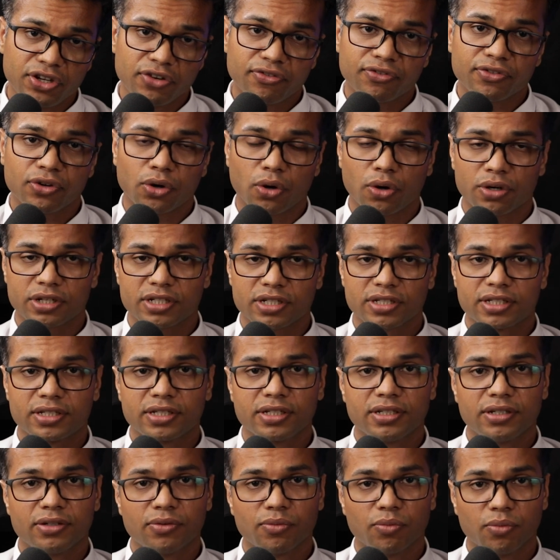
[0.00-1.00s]
you've got
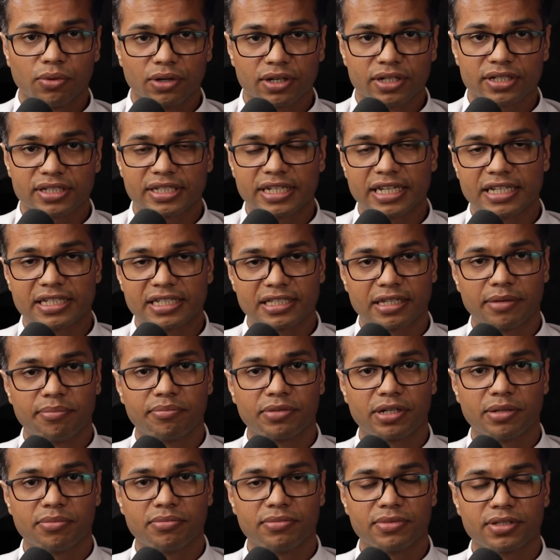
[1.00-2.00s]
worsening
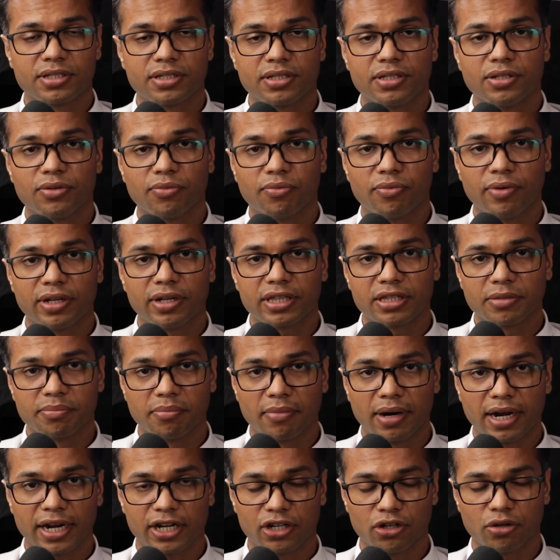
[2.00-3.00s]
symptoms with
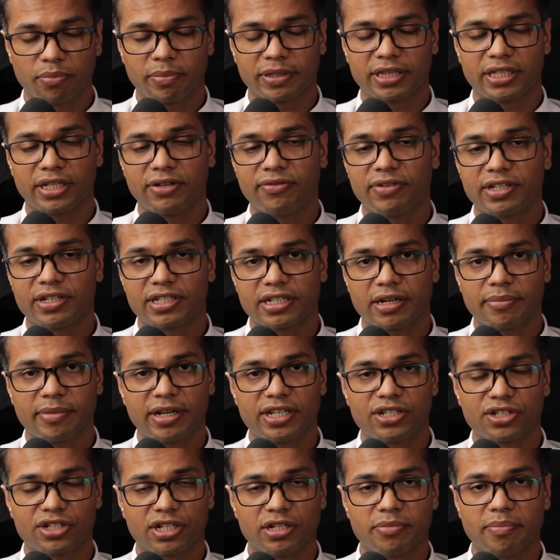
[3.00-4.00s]
myelopathy, which I
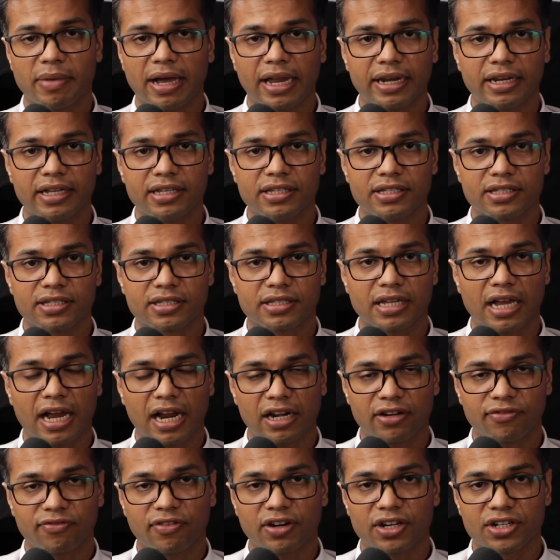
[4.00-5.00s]
mentioned, balance,
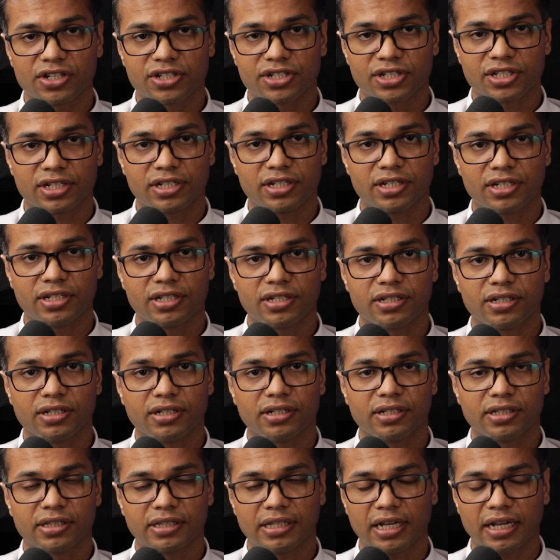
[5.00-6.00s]
hand functioned,
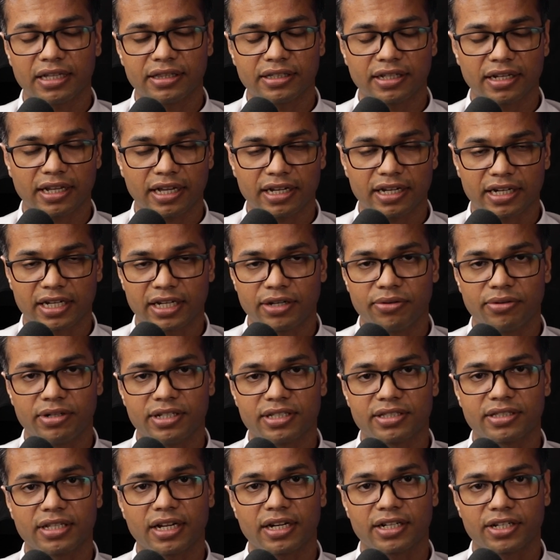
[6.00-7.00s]
then the likelihood
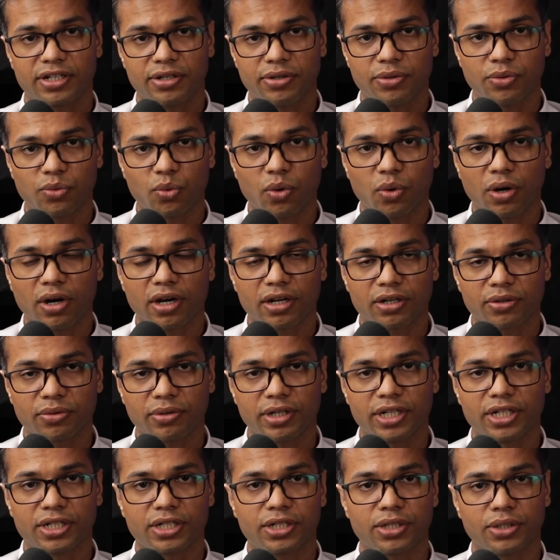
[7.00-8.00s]
is that you are
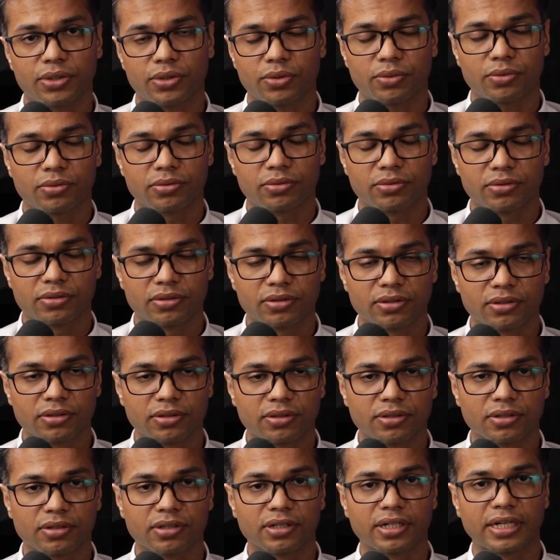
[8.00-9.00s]
going to
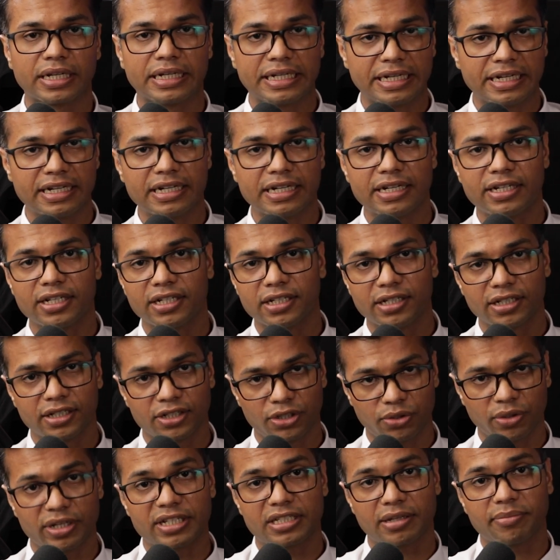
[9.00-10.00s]
need
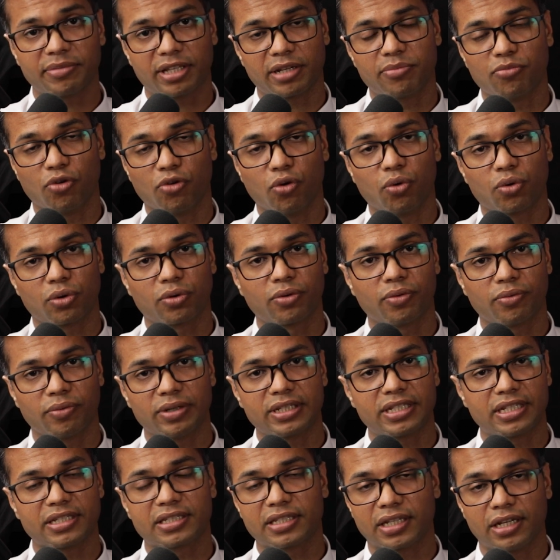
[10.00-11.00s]
doing something more,
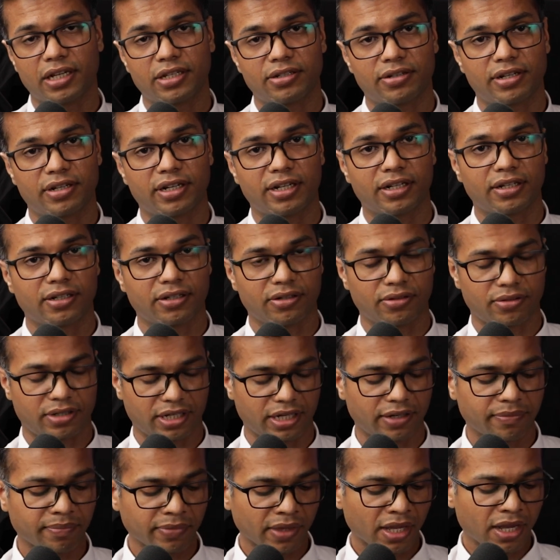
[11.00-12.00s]
which is surgery,
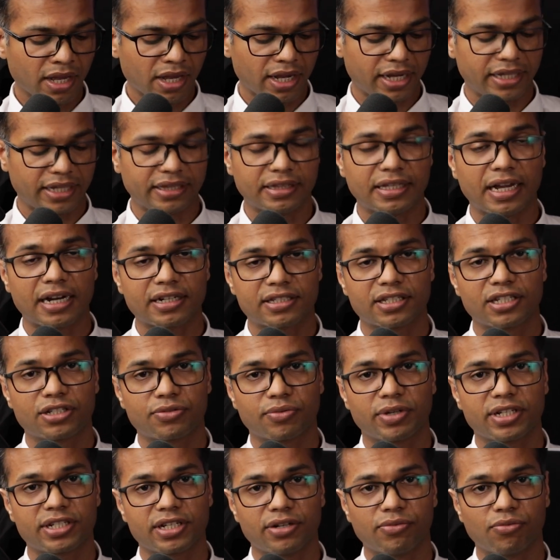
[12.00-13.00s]
okay? In that
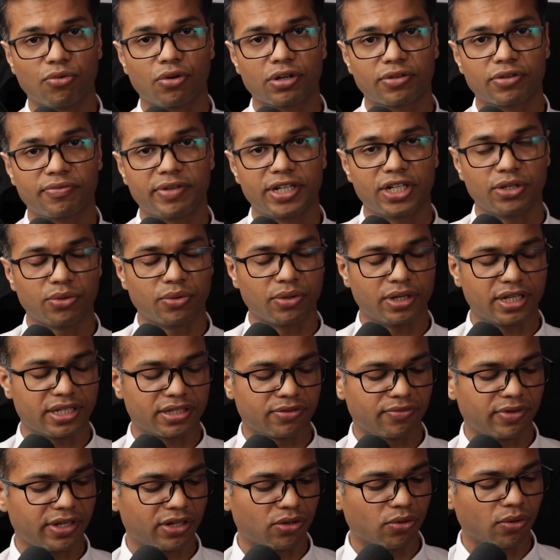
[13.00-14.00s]
situation, what we do
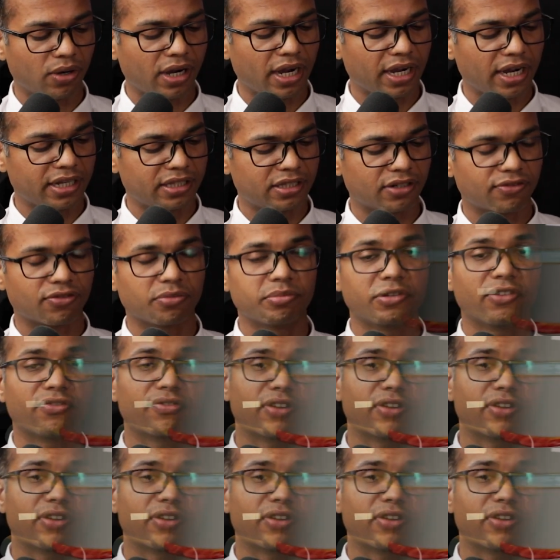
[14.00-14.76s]
is we go either from the